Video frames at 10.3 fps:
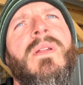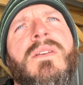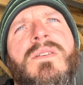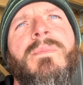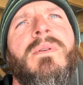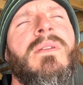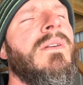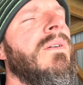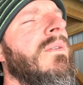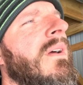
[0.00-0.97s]
that ship it,
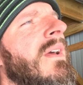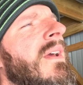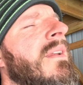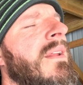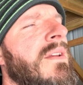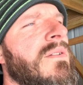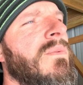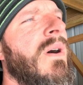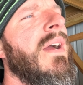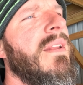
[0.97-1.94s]
you know,
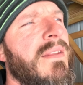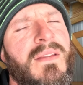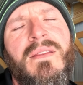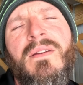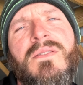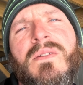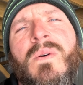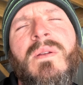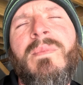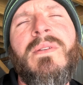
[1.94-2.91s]
nationwide, and they're
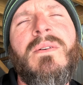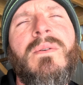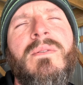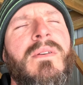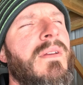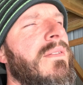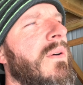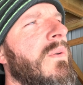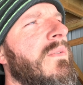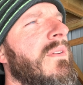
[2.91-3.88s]
stowing them in
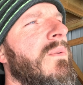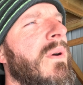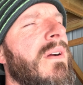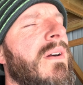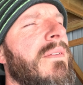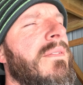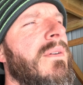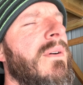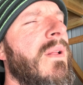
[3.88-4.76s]
totes in a warehouse.